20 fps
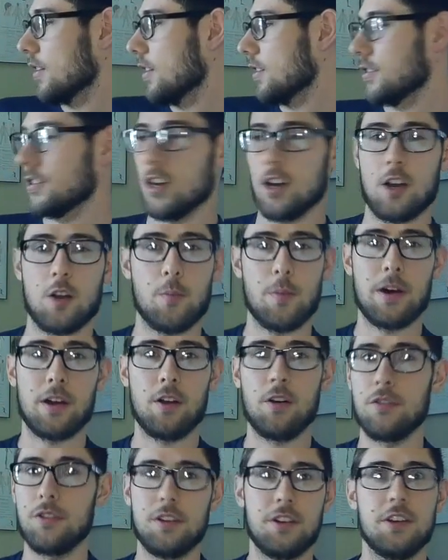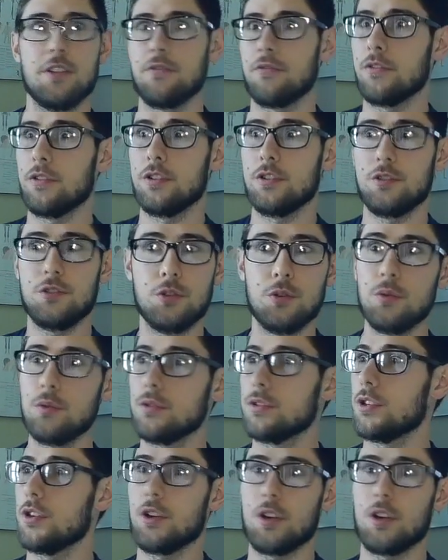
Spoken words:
talk about all the different tools that you